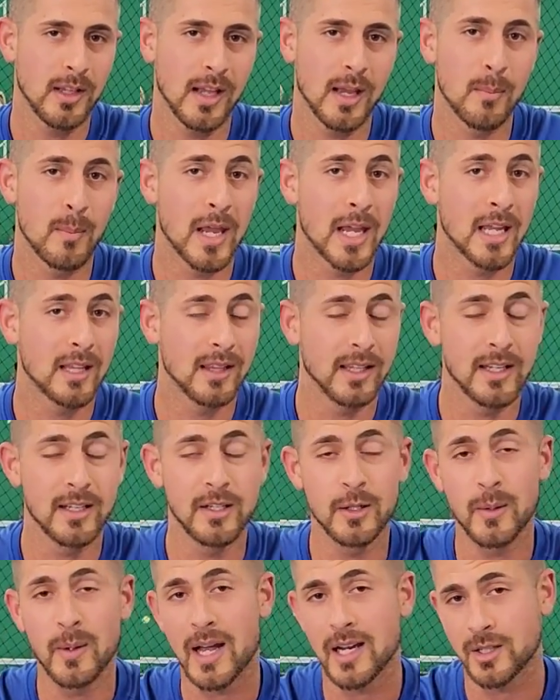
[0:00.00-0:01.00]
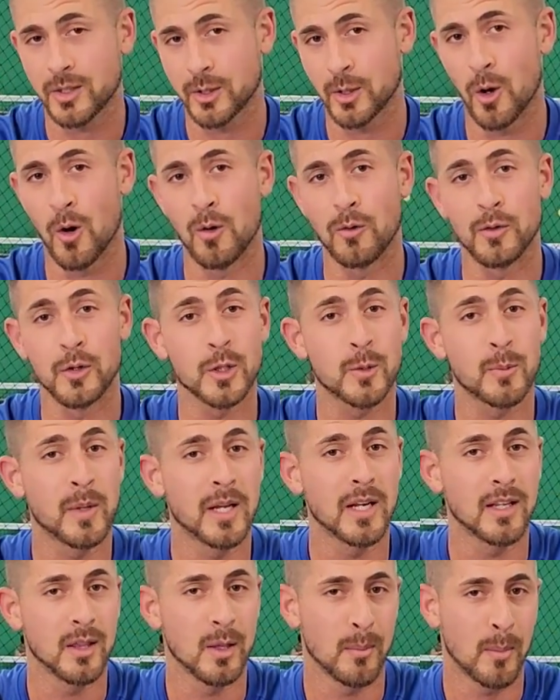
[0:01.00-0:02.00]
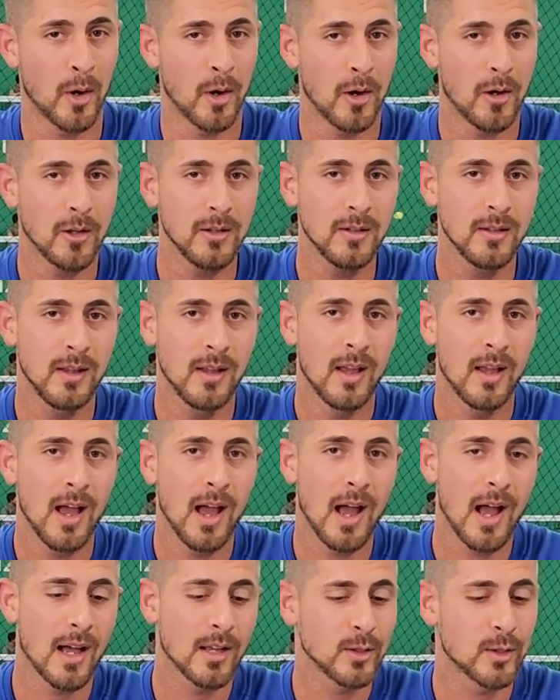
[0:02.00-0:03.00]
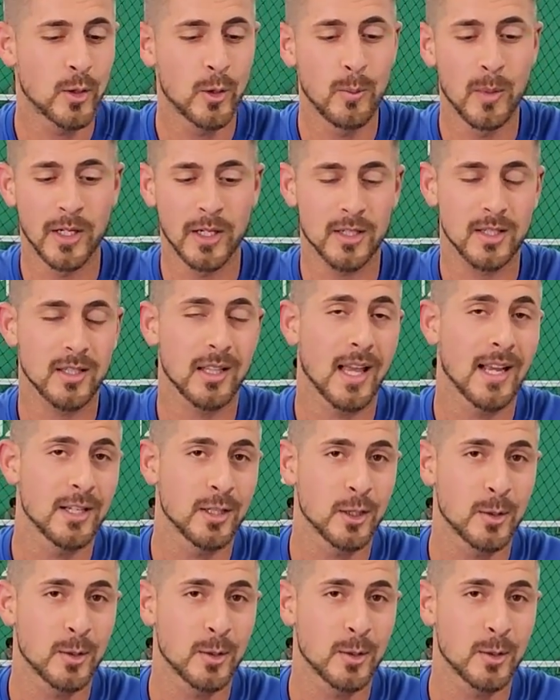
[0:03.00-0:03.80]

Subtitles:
it may lead to you actually overspinning the ball. Too much slice